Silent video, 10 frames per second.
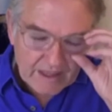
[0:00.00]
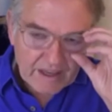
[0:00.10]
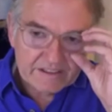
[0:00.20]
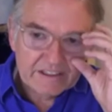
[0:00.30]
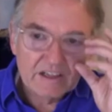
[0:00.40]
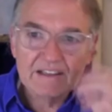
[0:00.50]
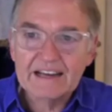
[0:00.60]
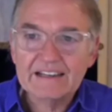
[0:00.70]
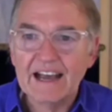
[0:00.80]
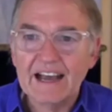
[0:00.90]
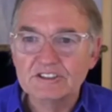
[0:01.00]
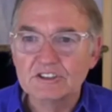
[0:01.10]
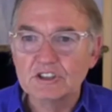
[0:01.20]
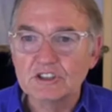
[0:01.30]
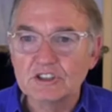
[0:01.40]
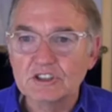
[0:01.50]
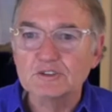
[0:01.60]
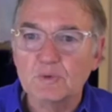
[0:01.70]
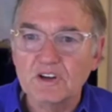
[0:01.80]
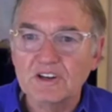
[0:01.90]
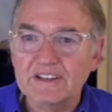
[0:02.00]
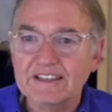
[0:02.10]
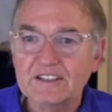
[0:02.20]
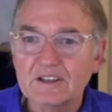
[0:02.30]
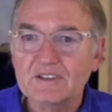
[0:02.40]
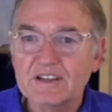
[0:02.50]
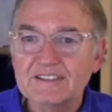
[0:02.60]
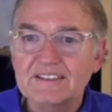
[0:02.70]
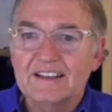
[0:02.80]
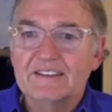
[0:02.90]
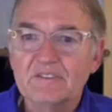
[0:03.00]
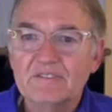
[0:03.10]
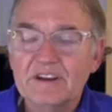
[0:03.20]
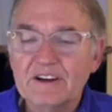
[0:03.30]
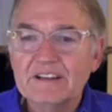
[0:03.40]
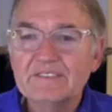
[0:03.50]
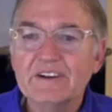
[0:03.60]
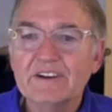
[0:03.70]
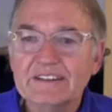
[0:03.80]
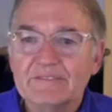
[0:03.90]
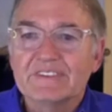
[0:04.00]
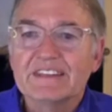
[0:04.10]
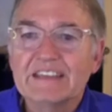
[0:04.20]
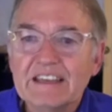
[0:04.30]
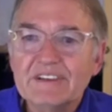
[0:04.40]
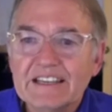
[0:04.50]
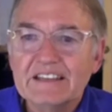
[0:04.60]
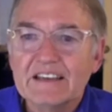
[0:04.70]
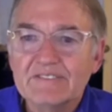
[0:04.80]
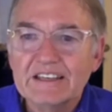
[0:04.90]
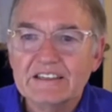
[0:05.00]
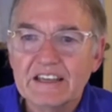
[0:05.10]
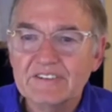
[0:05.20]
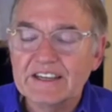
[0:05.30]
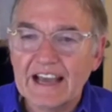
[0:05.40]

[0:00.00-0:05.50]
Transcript: you know, a lot of guys do housework and they're very, very giving and giving and giving.